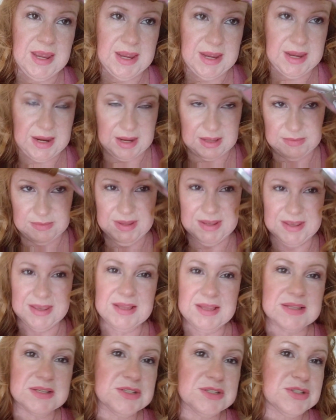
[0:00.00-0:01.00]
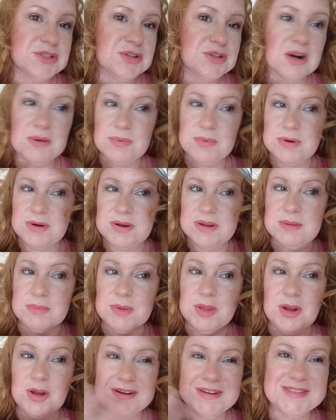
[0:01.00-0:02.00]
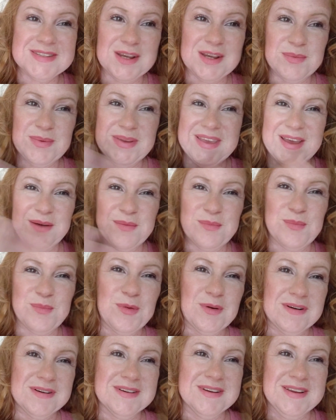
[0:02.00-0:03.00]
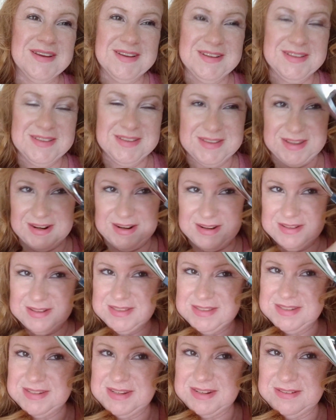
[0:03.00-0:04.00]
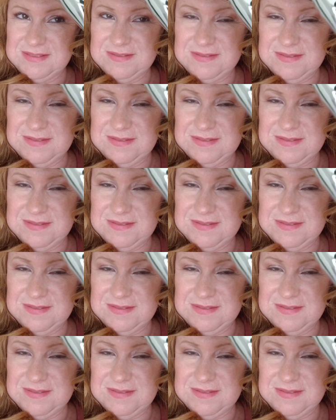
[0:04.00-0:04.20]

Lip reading: I'm liking the strawberry. The blonde is coming out more. That it's kind of